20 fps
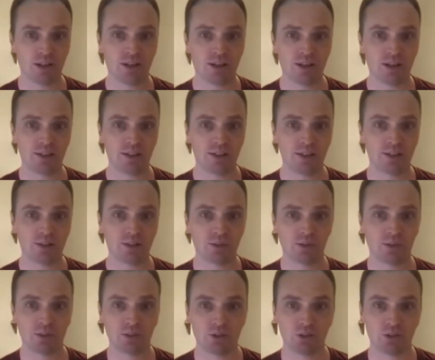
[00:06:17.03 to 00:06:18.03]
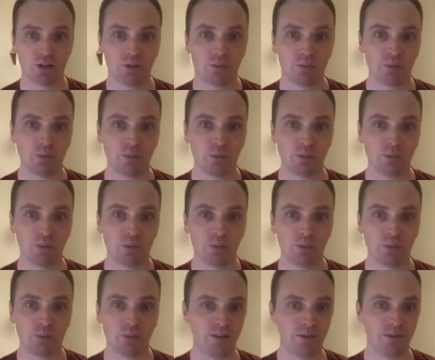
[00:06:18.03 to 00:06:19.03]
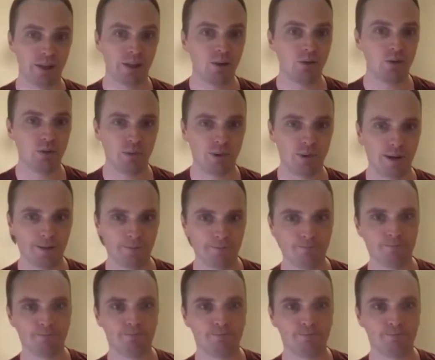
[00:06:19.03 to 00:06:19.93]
and until such time we got a legal threat.